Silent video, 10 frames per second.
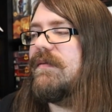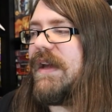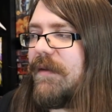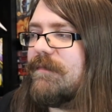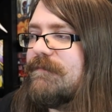
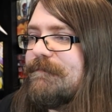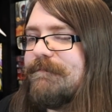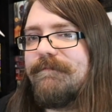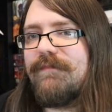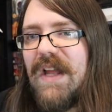yeah,
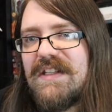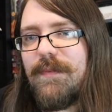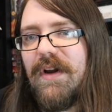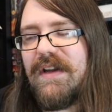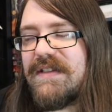not
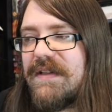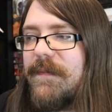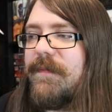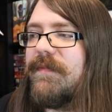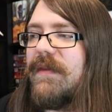surprised.
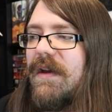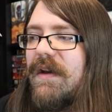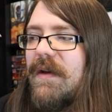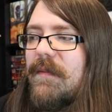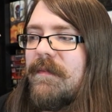
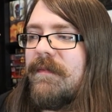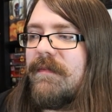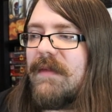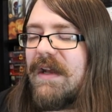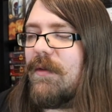Um,
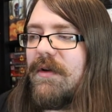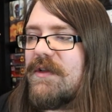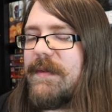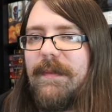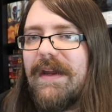anyone
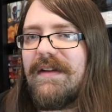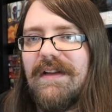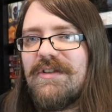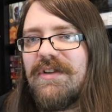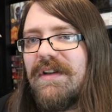who's been paying
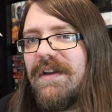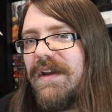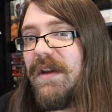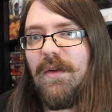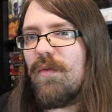attention,
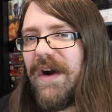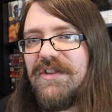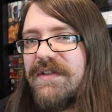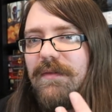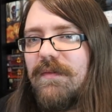
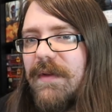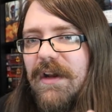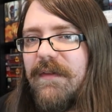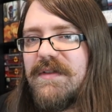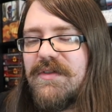watch. watched
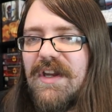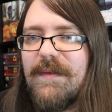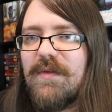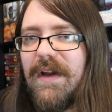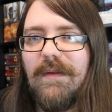interviews with
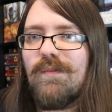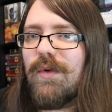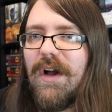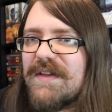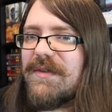James White.
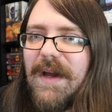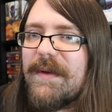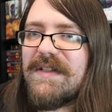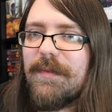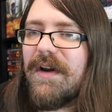Would also not
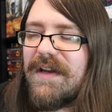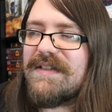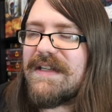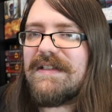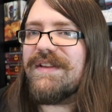be
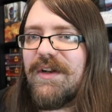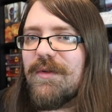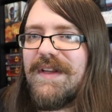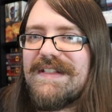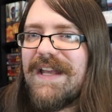surprised. He's literally